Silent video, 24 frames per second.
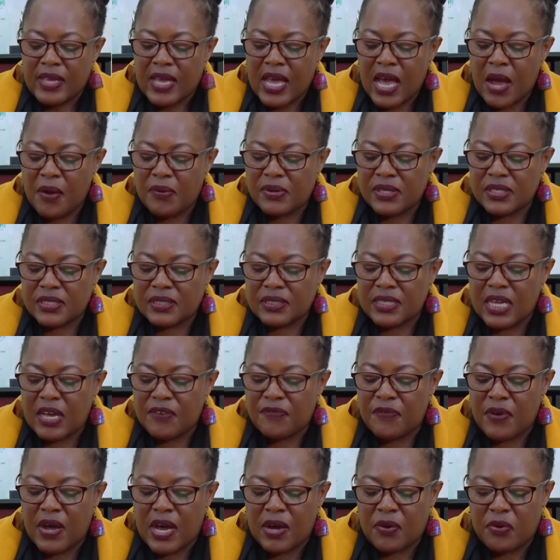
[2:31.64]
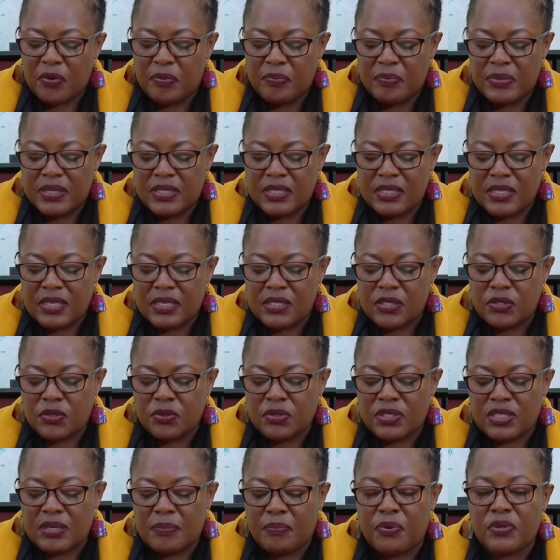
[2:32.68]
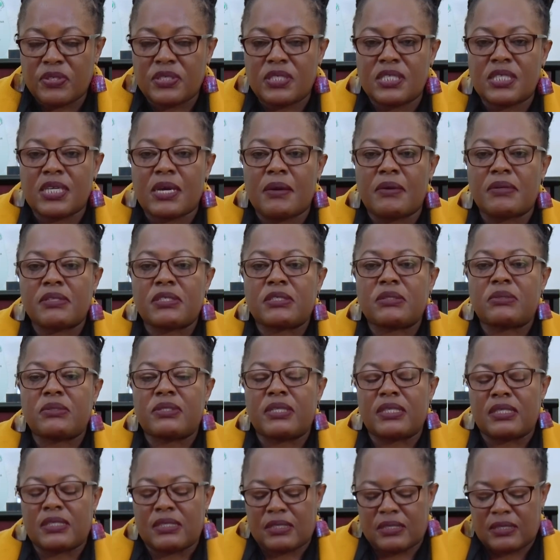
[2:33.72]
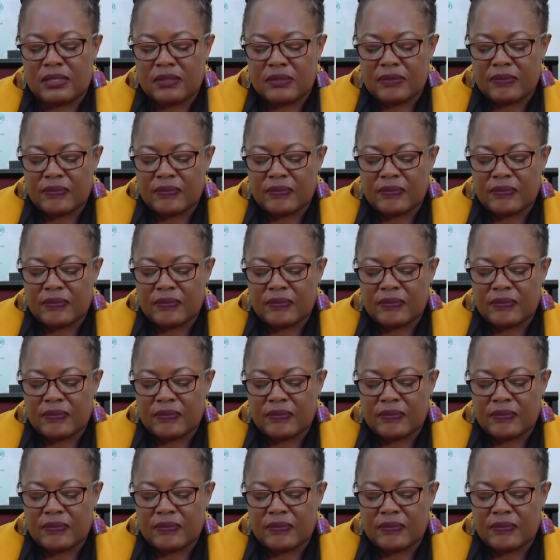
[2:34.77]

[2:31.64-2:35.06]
Our staff are committed to supporting our students.